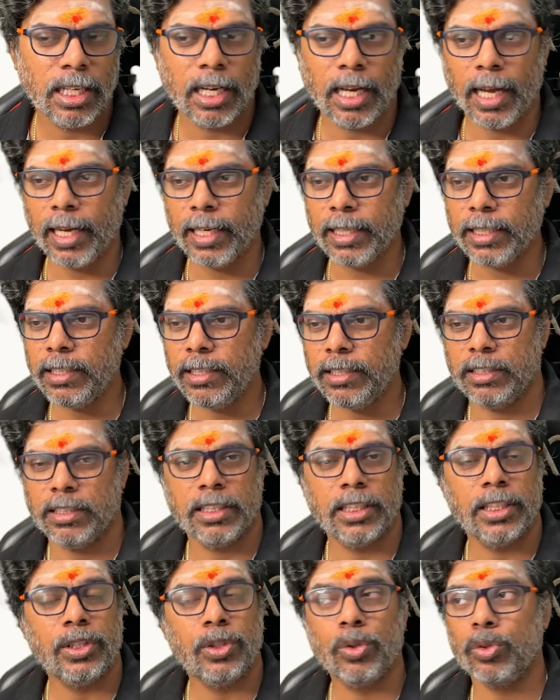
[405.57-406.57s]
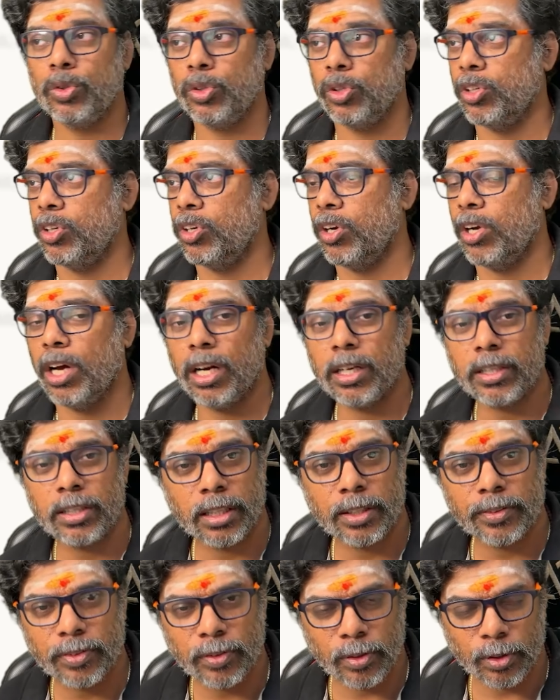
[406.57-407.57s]
and he took lot
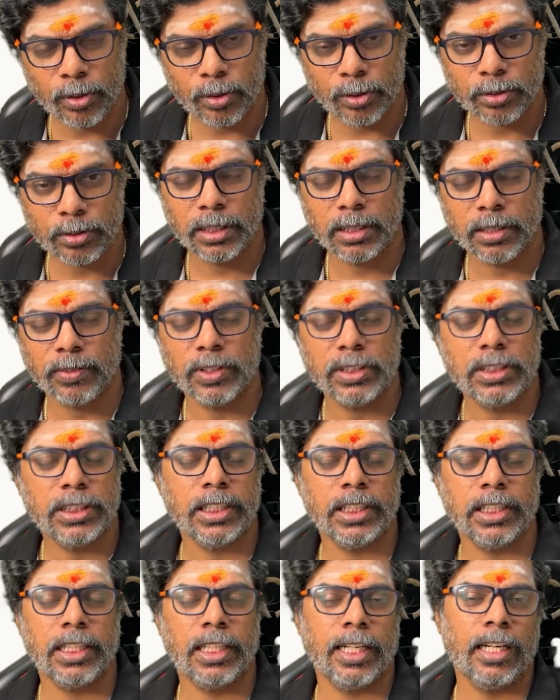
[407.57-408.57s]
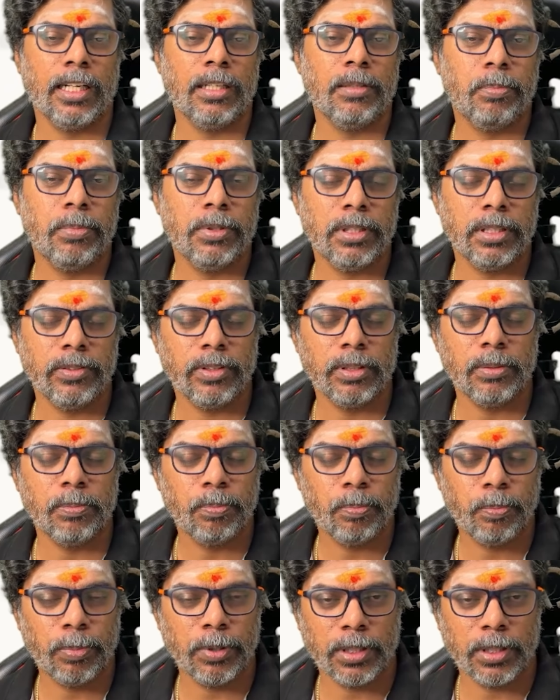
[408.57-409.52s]
of loan, which he cannot even.